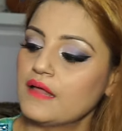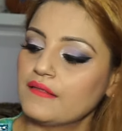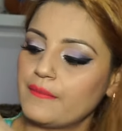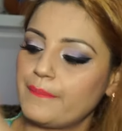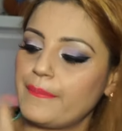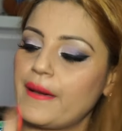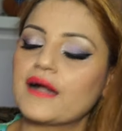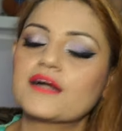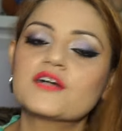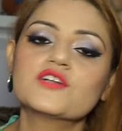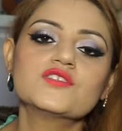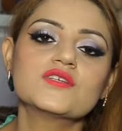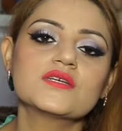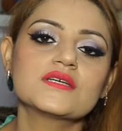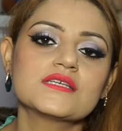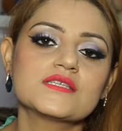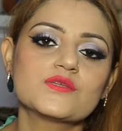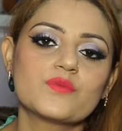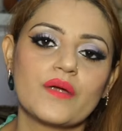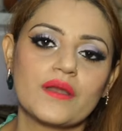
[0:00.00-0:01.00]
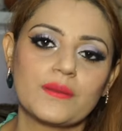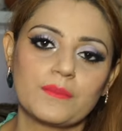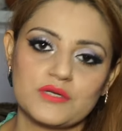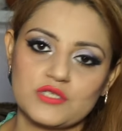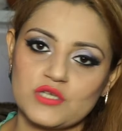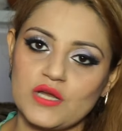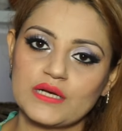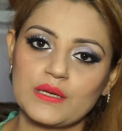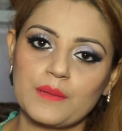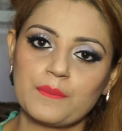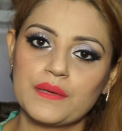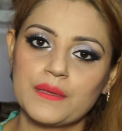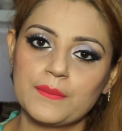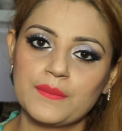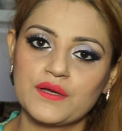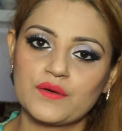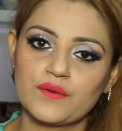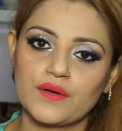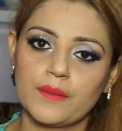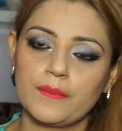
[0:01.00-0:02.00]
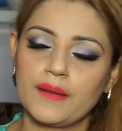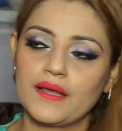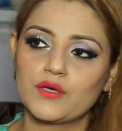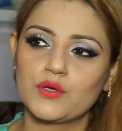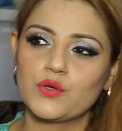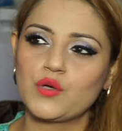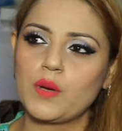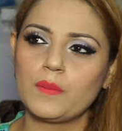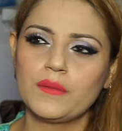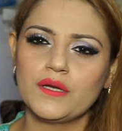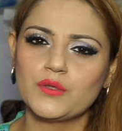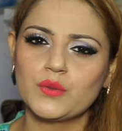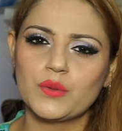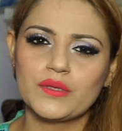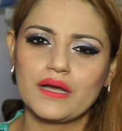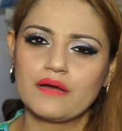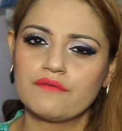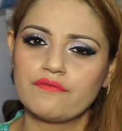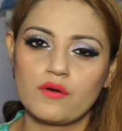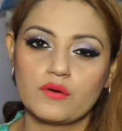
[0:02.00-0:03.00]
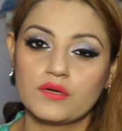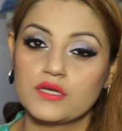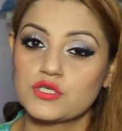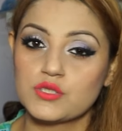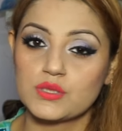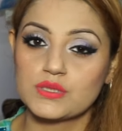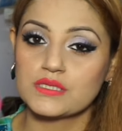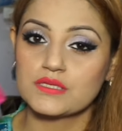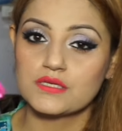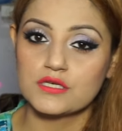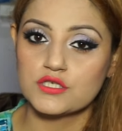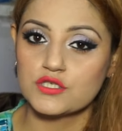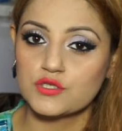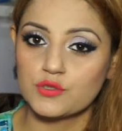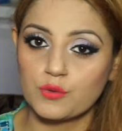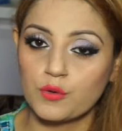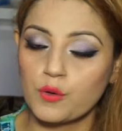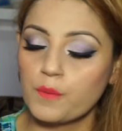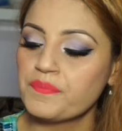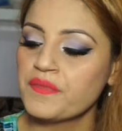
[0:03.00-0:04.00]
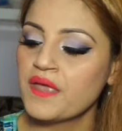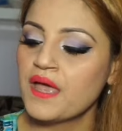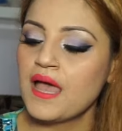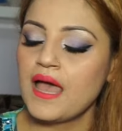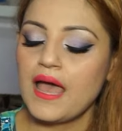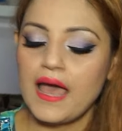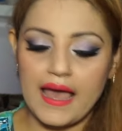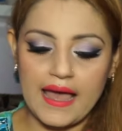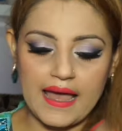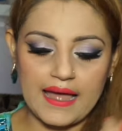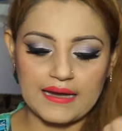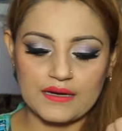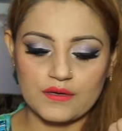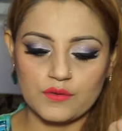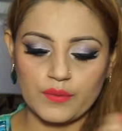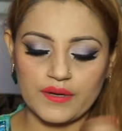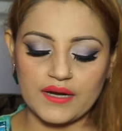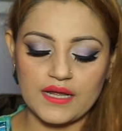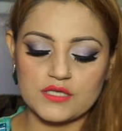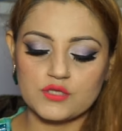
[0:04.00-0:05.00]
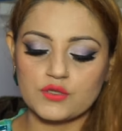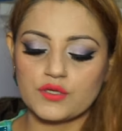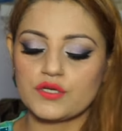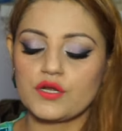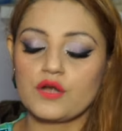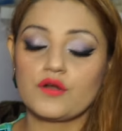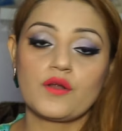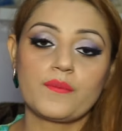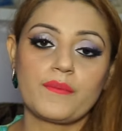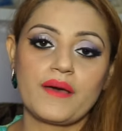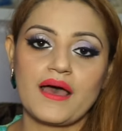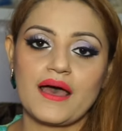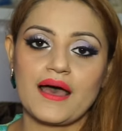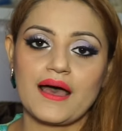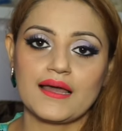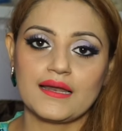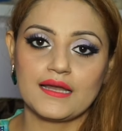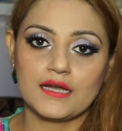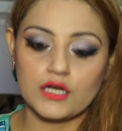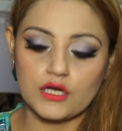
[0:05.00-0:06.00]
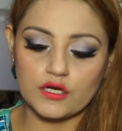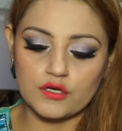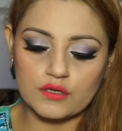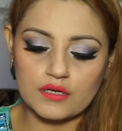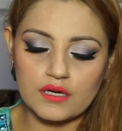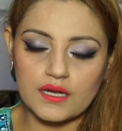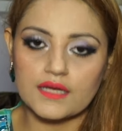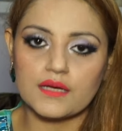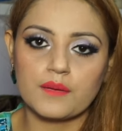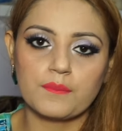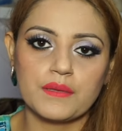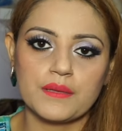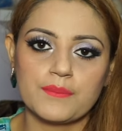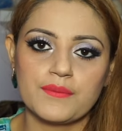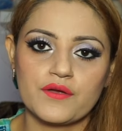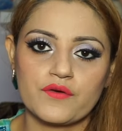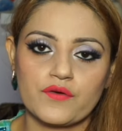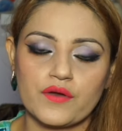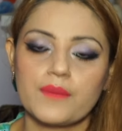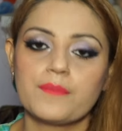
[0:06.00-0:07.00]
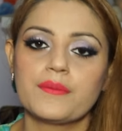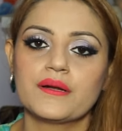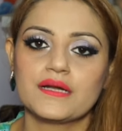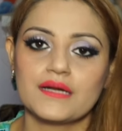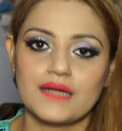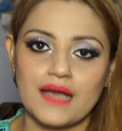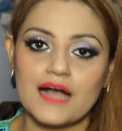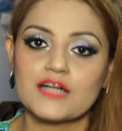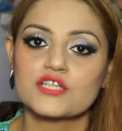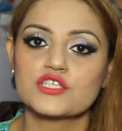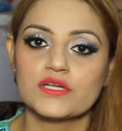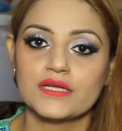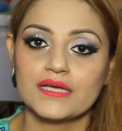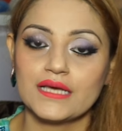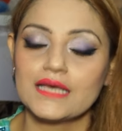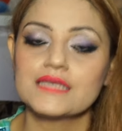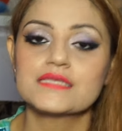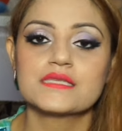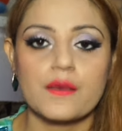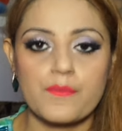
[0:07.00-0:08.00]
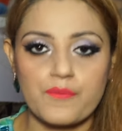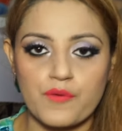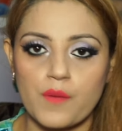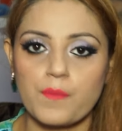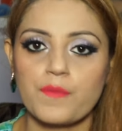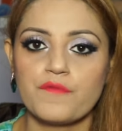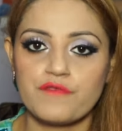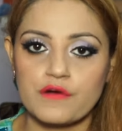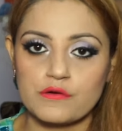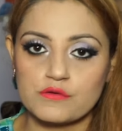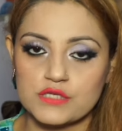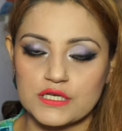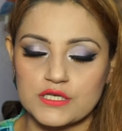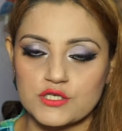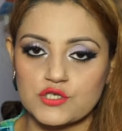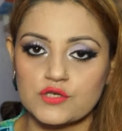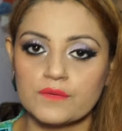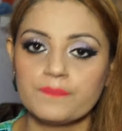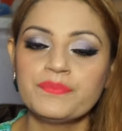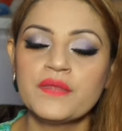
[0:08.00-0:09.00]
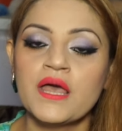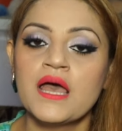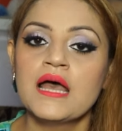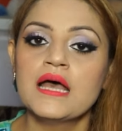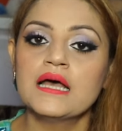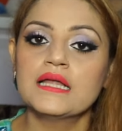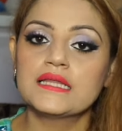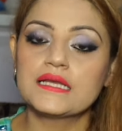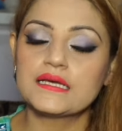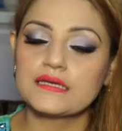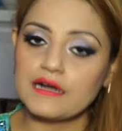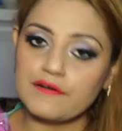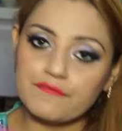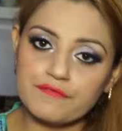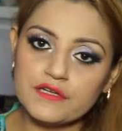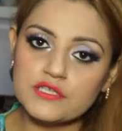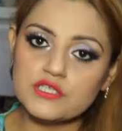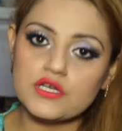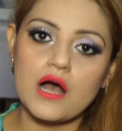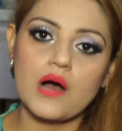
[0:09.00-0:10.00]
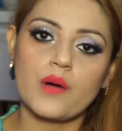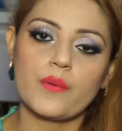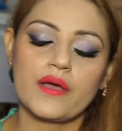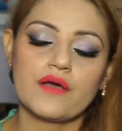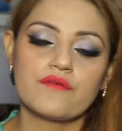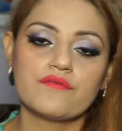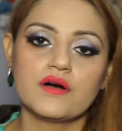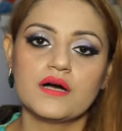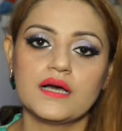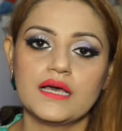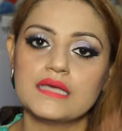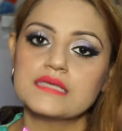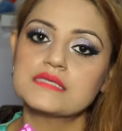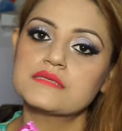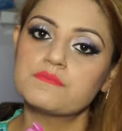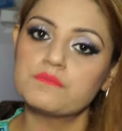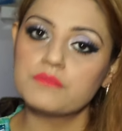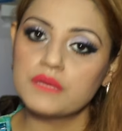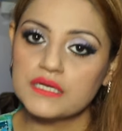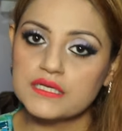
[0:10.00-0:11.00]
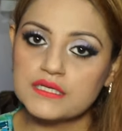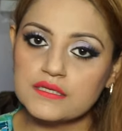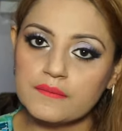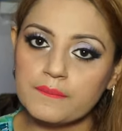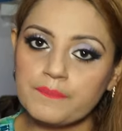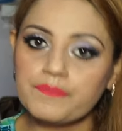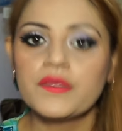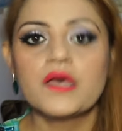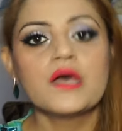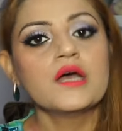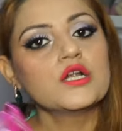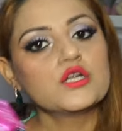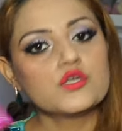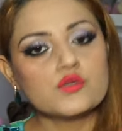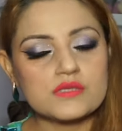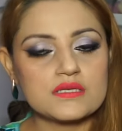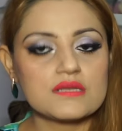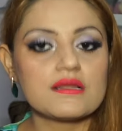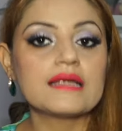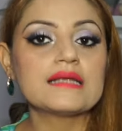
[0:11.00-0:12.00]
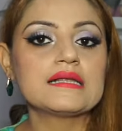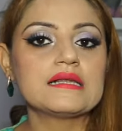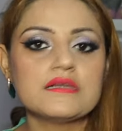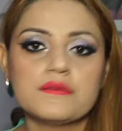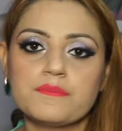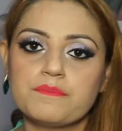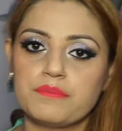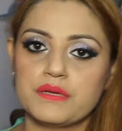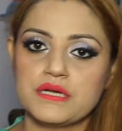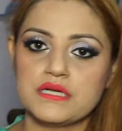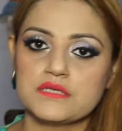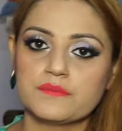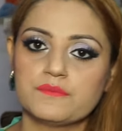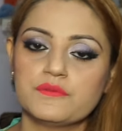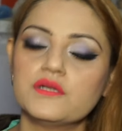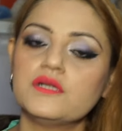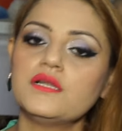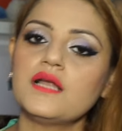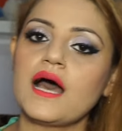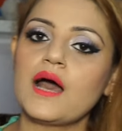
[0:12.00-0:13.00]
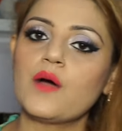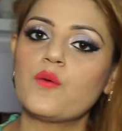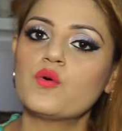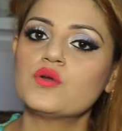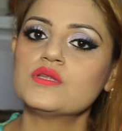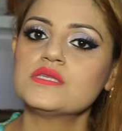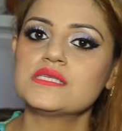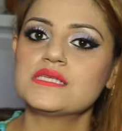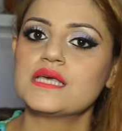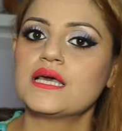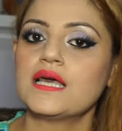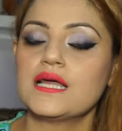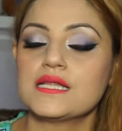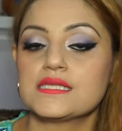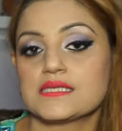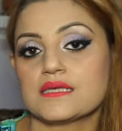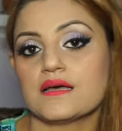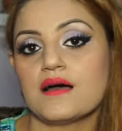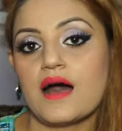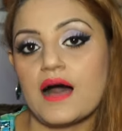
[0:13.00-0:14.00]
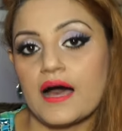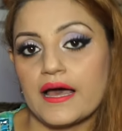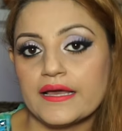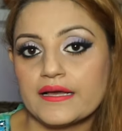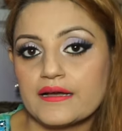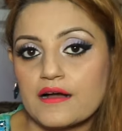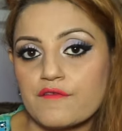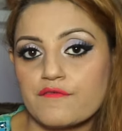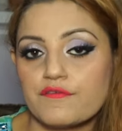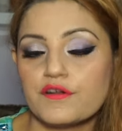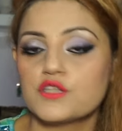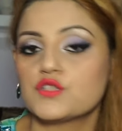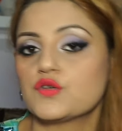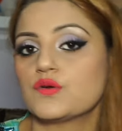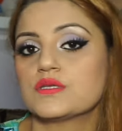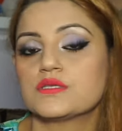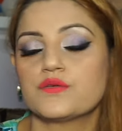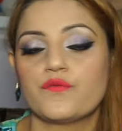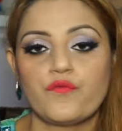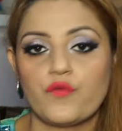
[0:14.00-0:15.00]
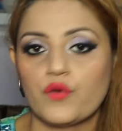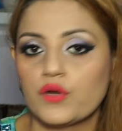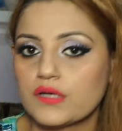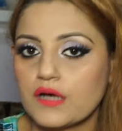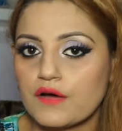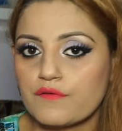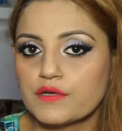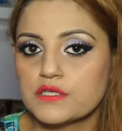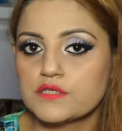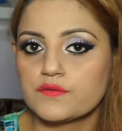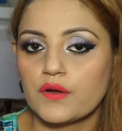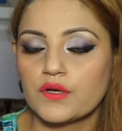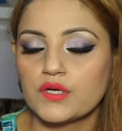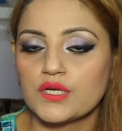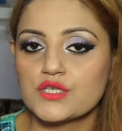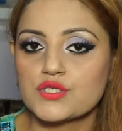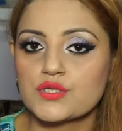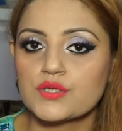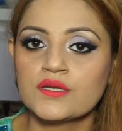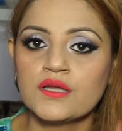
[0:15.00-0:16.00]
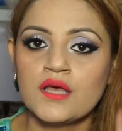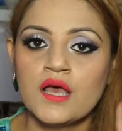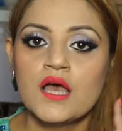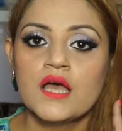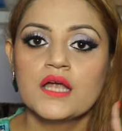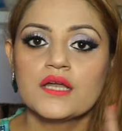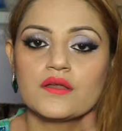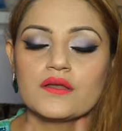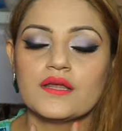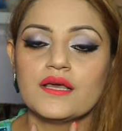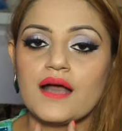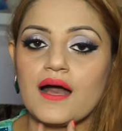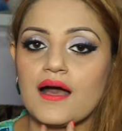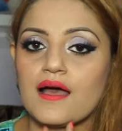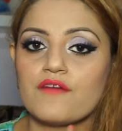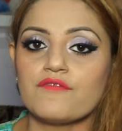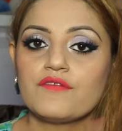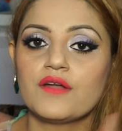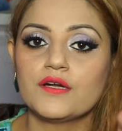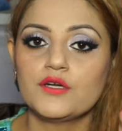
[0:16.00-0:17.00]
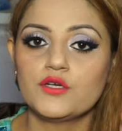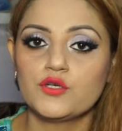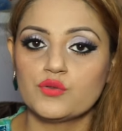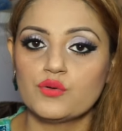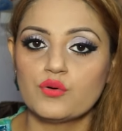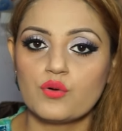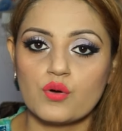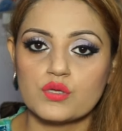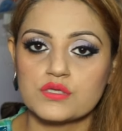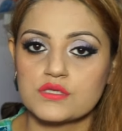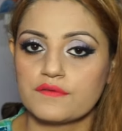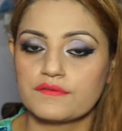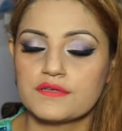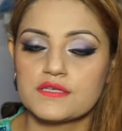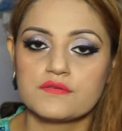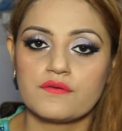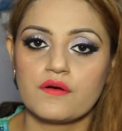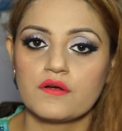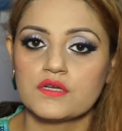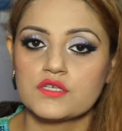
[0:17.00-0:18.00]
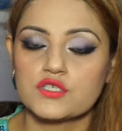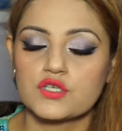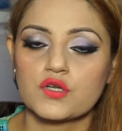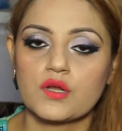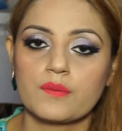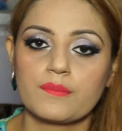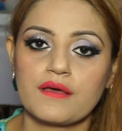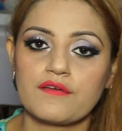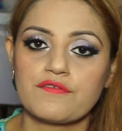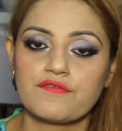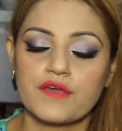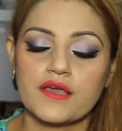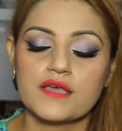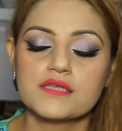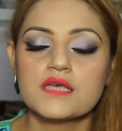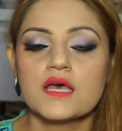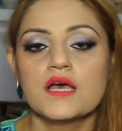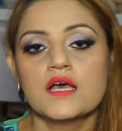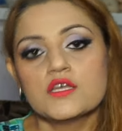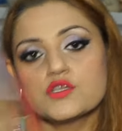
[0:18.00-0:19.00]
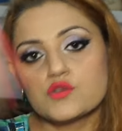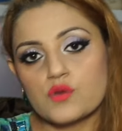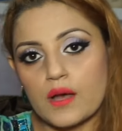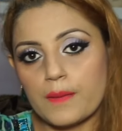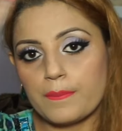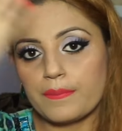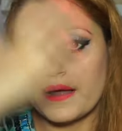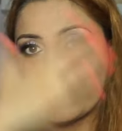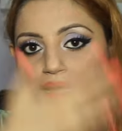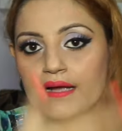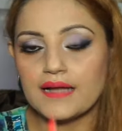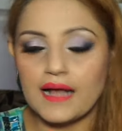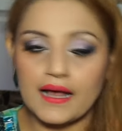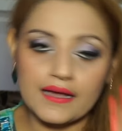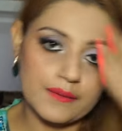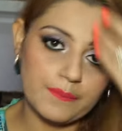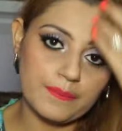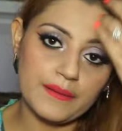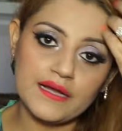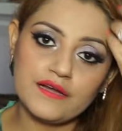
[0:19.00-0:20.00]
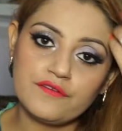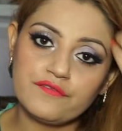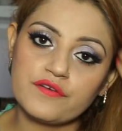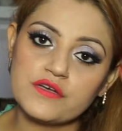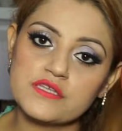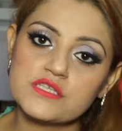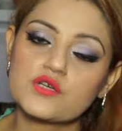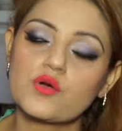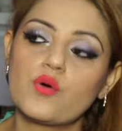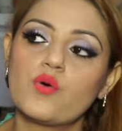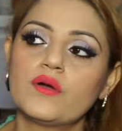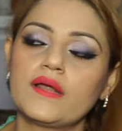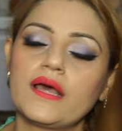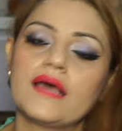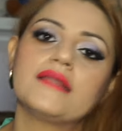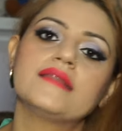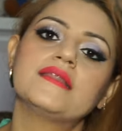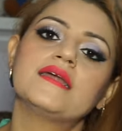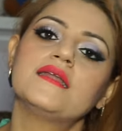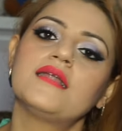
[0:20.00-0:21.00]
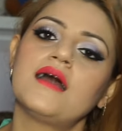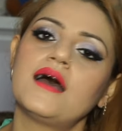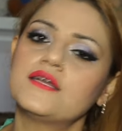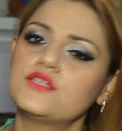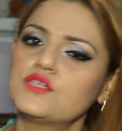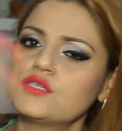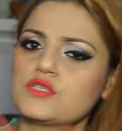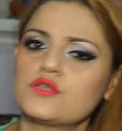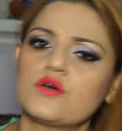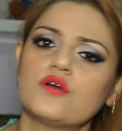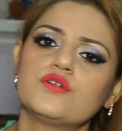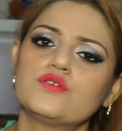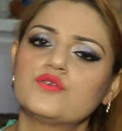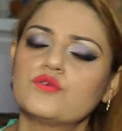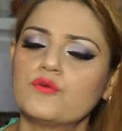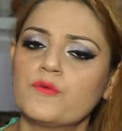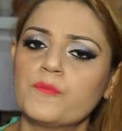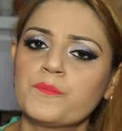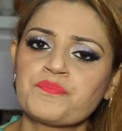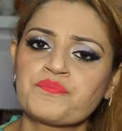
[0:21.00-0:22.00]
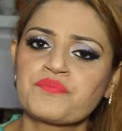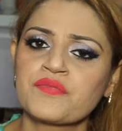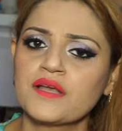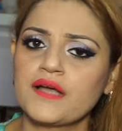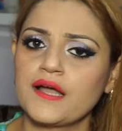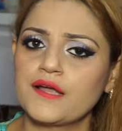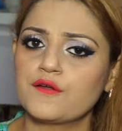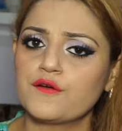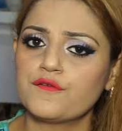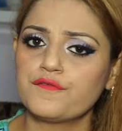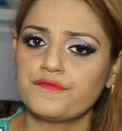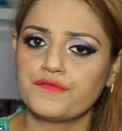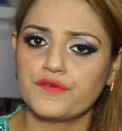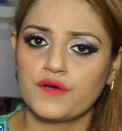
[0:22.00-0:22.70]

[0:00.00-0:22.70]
the packaging is very much like a BB cream. Like, you normally don't get foundations in a tube, and when I took it out on my hand, it looked like a BB cream, but it actually is a proper foundation. The coverage, however, is medium to slightly buildable. I won't say it's a high coverage or it's a full coverage foundation. Today I have done two coats of this foundation on my face. So I applied first coat, and then I just thought to kind of